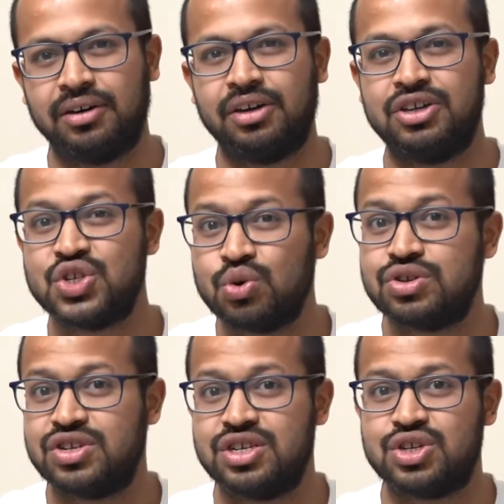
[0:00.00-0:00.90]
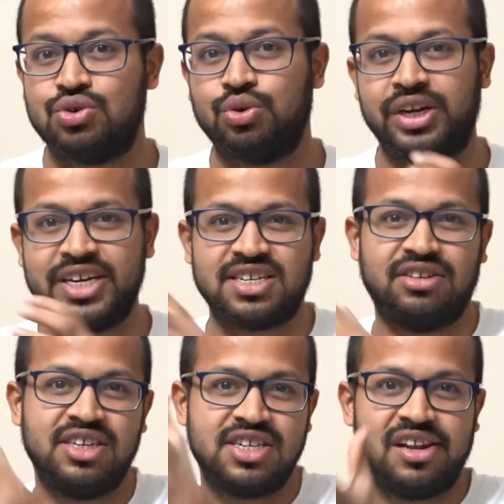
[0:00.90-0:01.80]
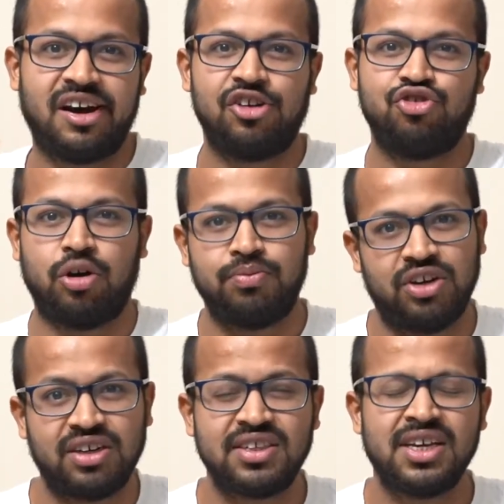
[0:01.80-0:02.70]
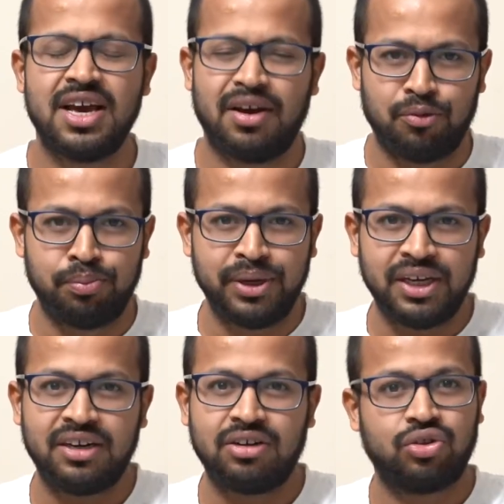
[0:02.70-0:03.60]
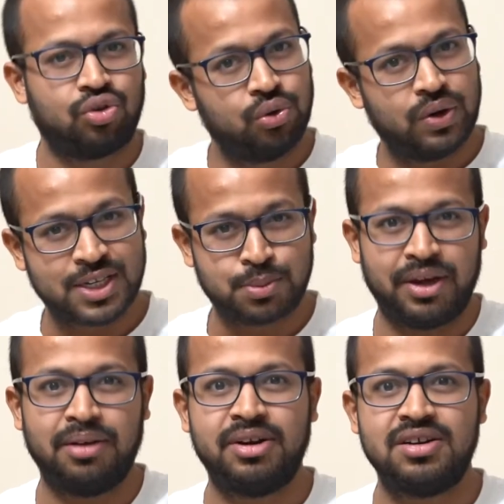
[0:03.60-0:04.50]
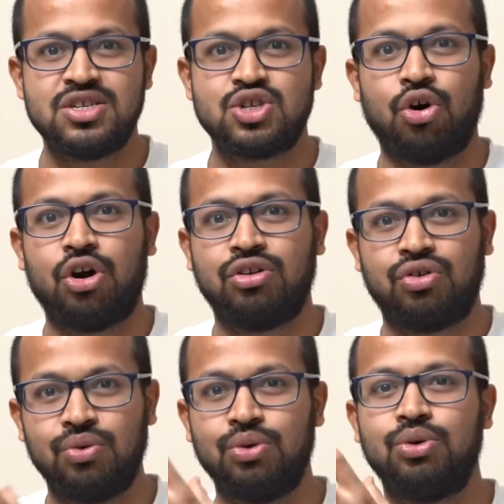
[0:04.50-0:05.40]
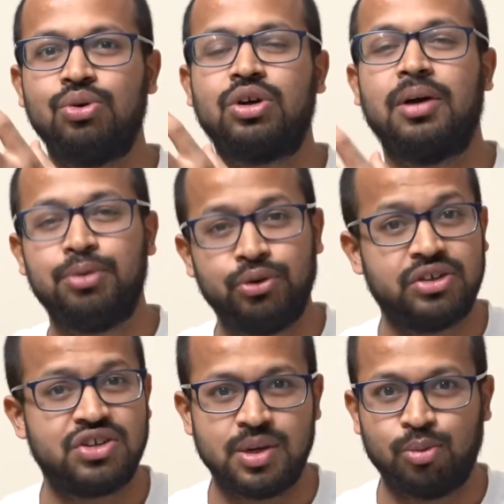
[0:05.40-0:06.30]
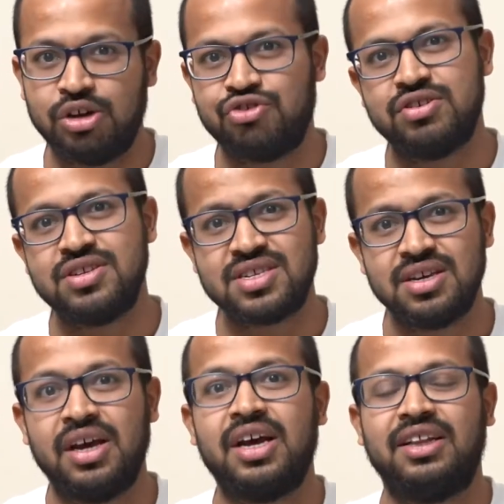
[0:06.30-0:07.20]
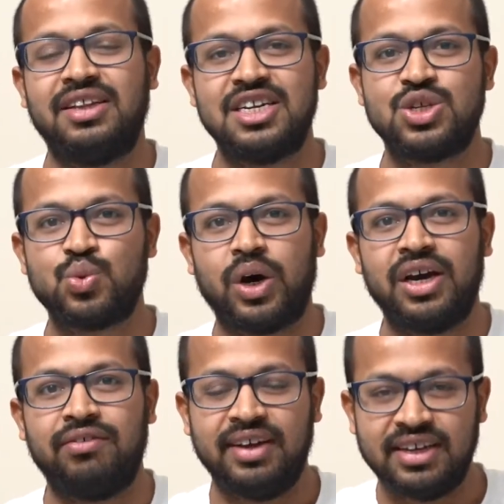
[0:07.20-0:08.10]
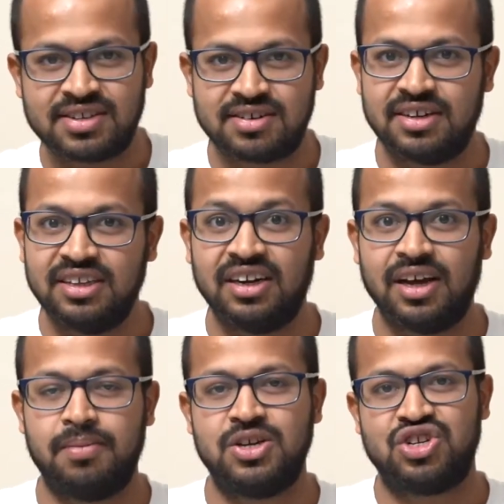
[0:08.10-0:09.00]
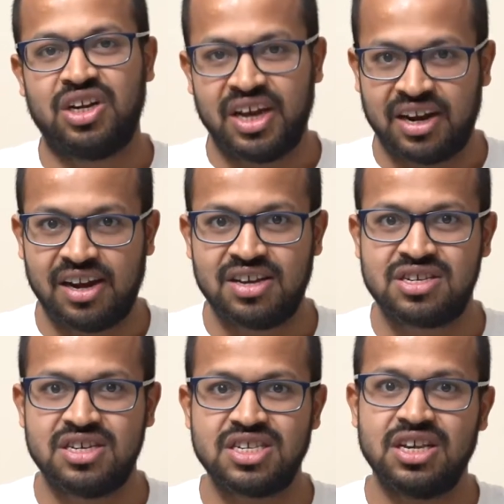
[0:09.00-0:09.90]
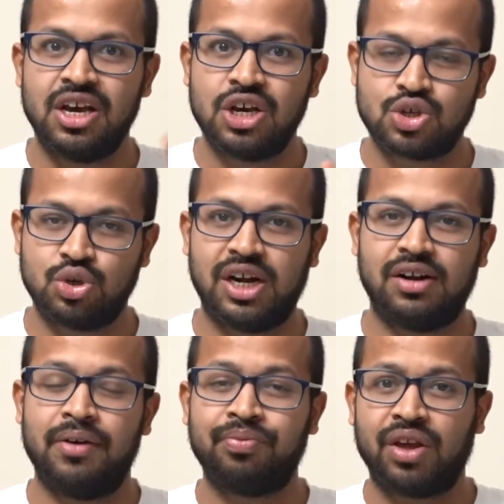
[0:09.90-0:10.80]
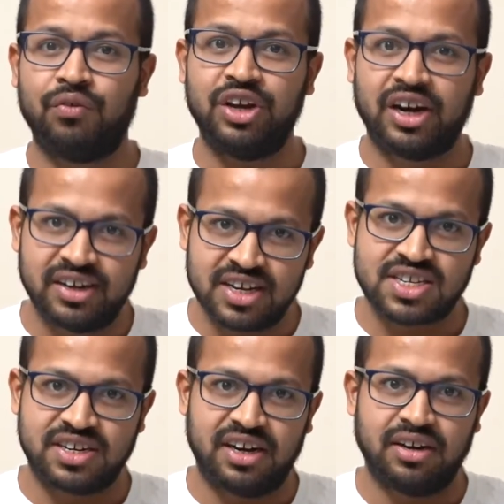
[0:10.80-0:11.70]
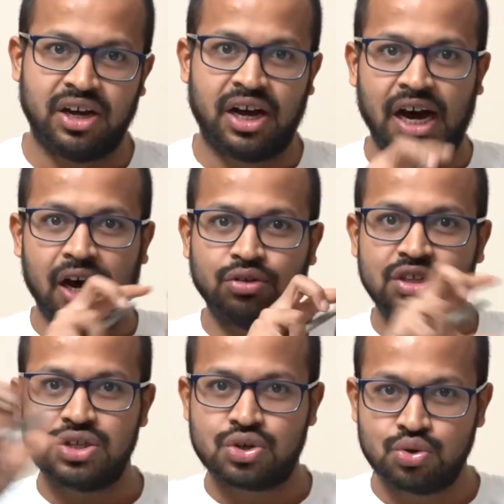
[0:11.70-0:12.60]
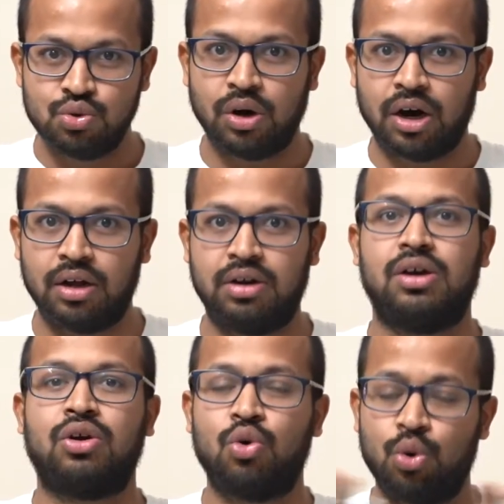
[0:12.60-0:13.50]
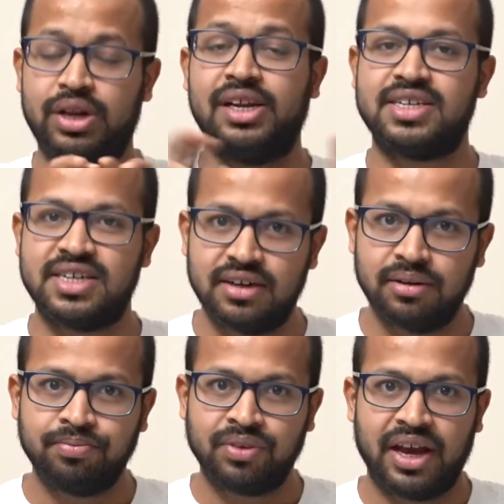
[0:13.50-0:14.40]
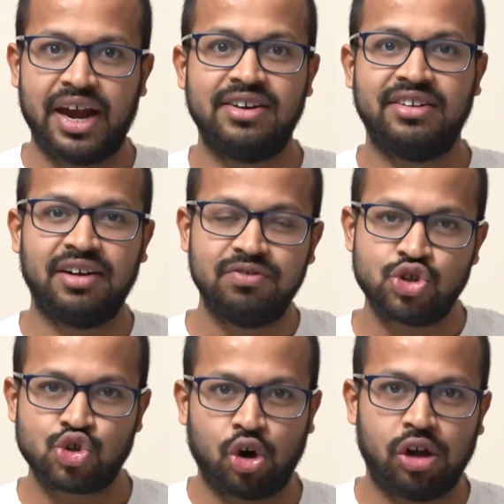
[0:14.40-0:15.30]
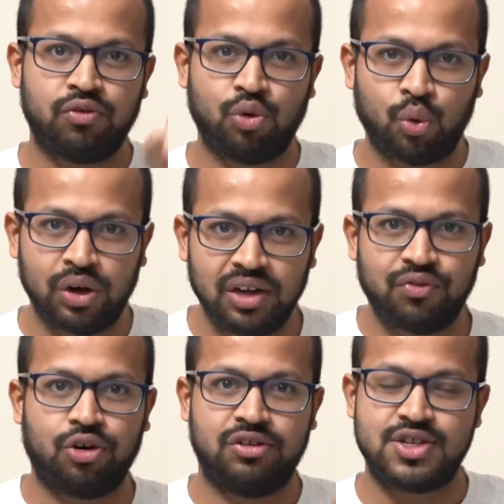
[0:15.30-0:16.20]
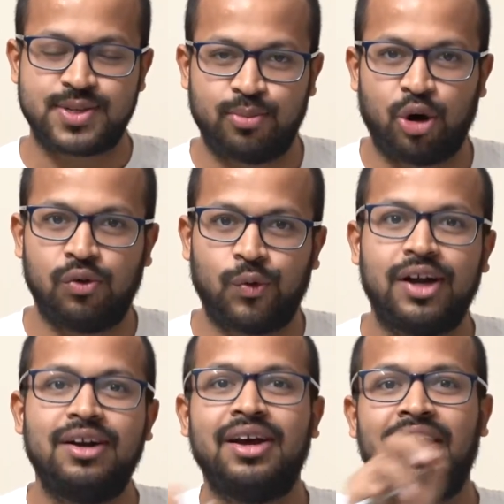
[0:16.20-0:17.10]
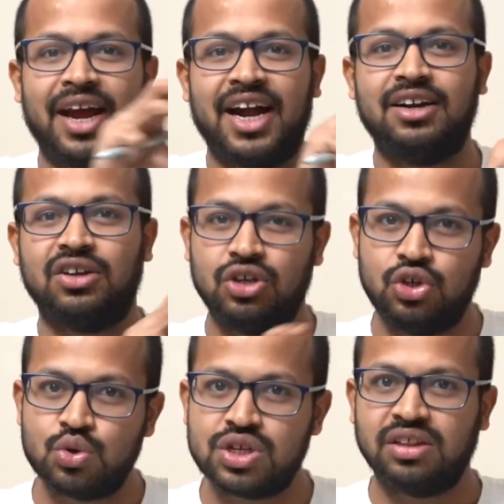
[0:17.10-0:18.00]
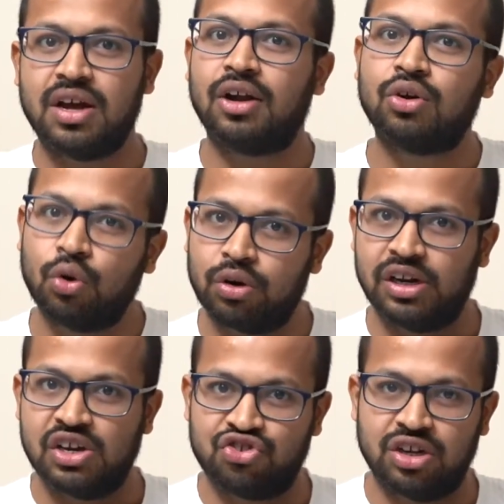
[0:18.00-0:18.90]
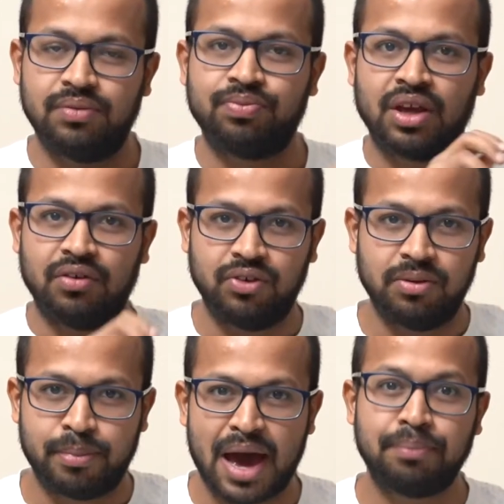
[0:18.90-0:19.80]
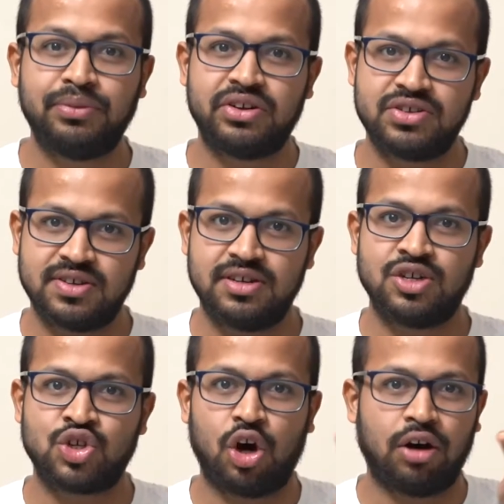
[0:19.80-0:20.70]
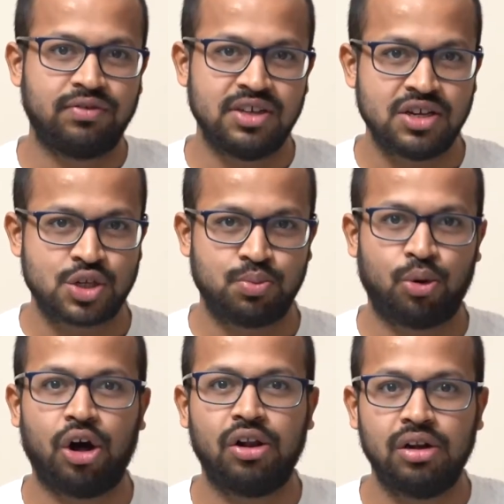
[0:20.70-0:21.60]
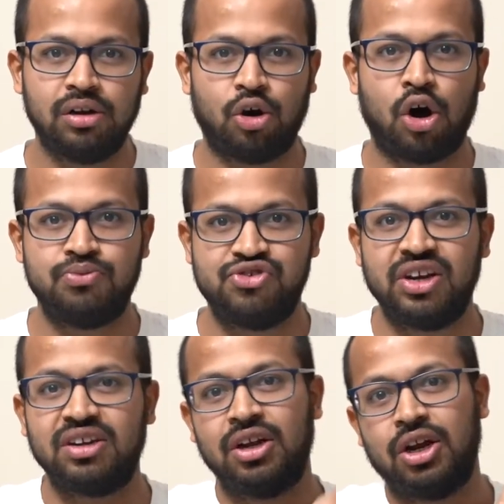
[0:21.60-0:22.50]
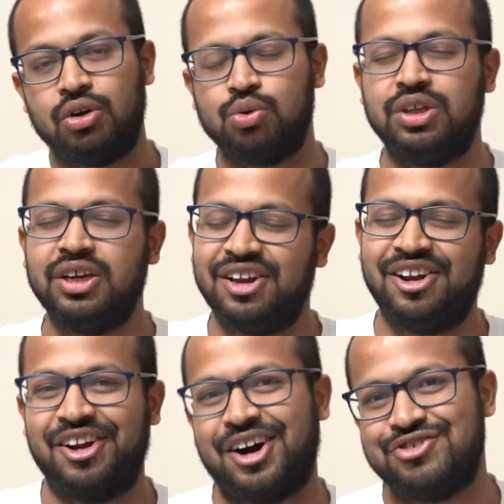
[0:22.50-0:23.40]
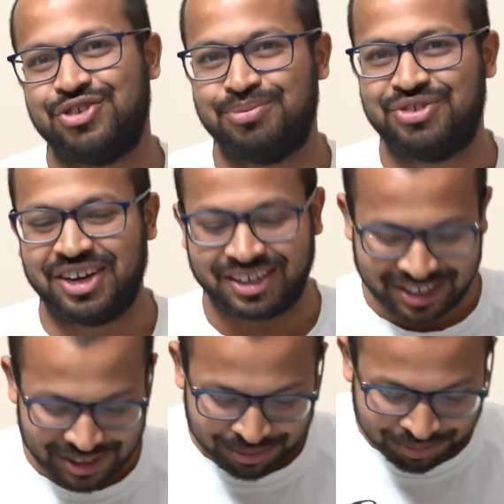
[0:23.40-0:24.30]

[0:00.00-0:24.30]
resources to test these large objects, be it through experiments or through computer simulations. That is why we study the dimensional analysis, so that we understand how these two are correlated, and then we solve only for the small one, and using that correlation, we map the results of the small object to the large object.